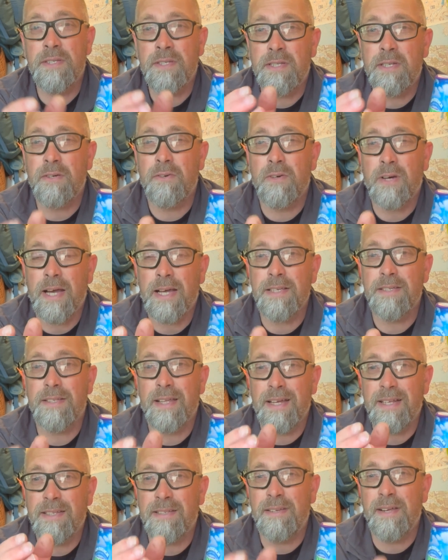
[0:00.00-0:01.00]
still has
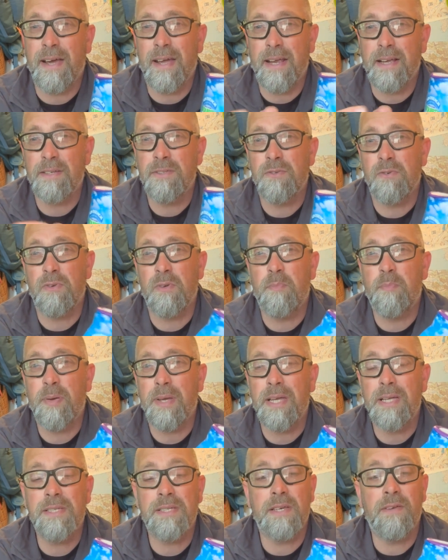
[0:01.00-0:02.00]
that dank sort of
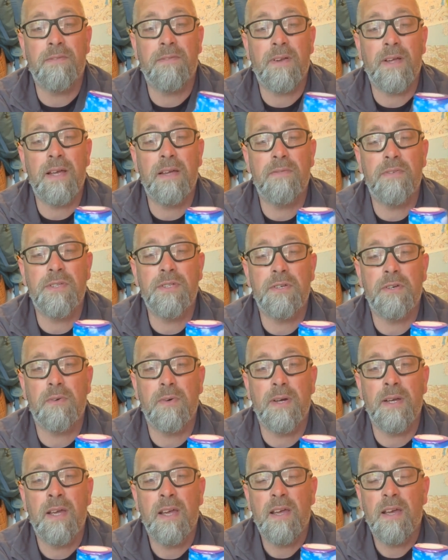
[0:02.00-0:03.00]
peaty flavour
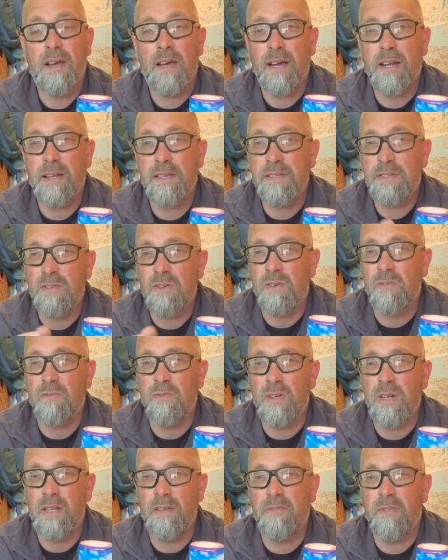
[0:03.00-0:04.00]
to it, and it's not
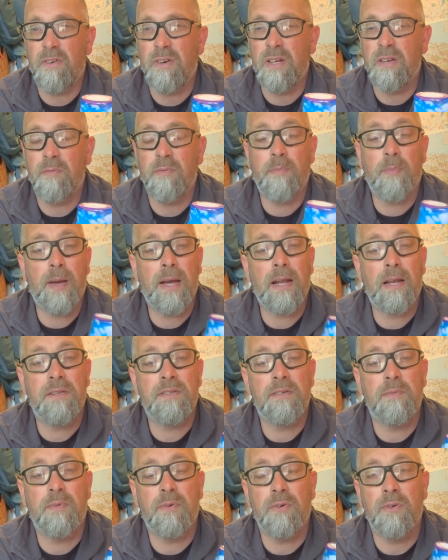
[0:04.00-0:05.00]
really very
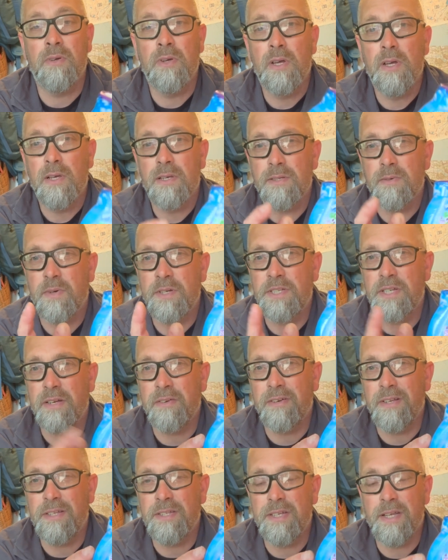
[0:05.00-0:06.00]
palatable. So I
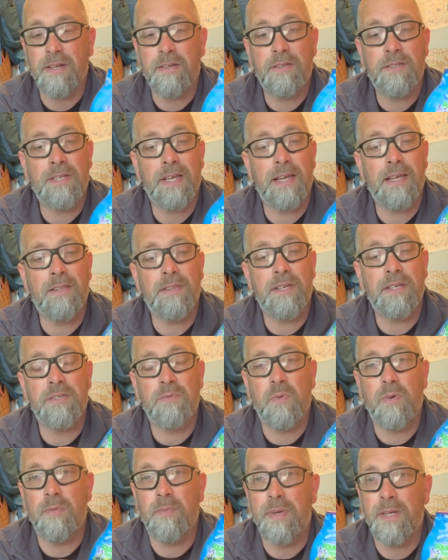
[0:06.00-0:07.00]
generally take
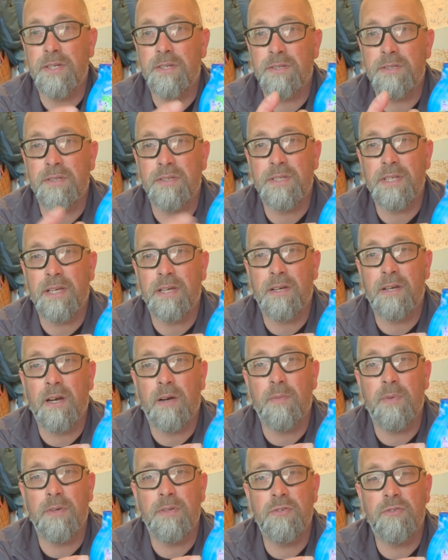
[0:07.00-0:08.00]
this with me just to stick a
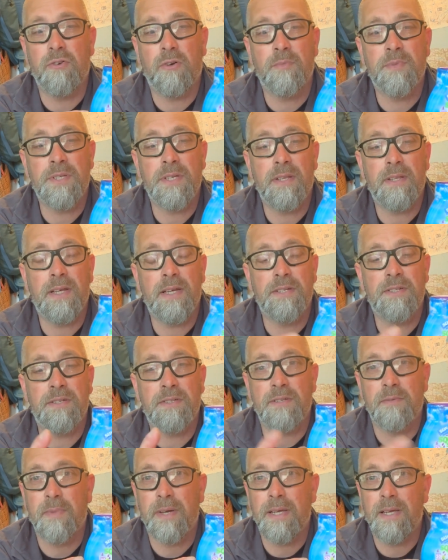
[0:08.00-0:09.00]
couple of drops in there
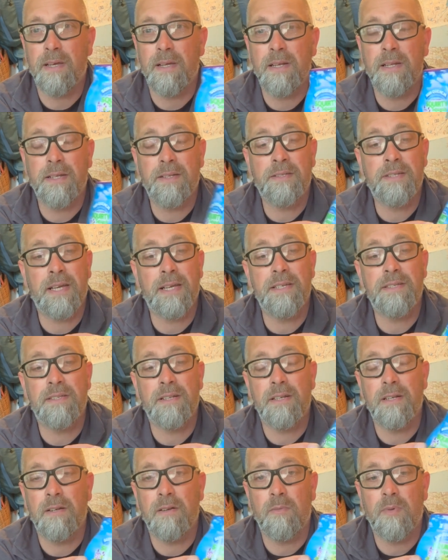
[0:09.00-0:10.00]
just to make it taste
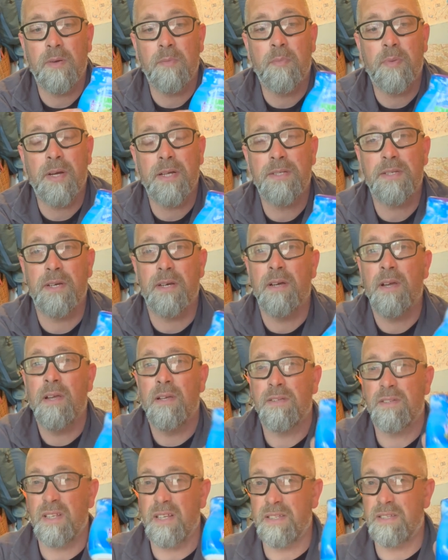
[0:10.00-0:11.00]
a little bit better.
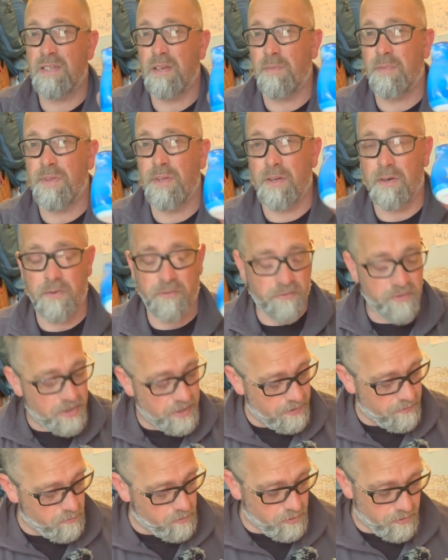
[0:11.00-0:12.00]
So that's something I
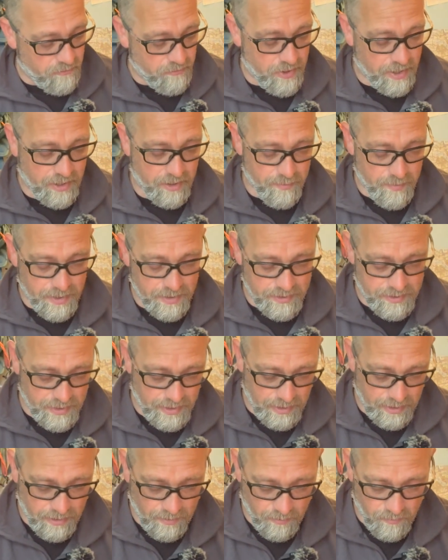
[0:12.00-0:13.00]
really would recommend
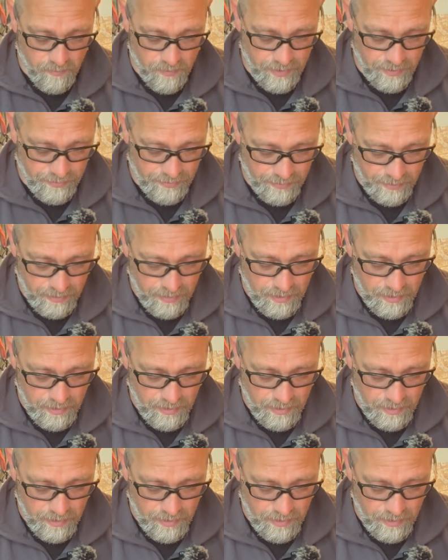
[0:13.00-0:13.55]
taking with.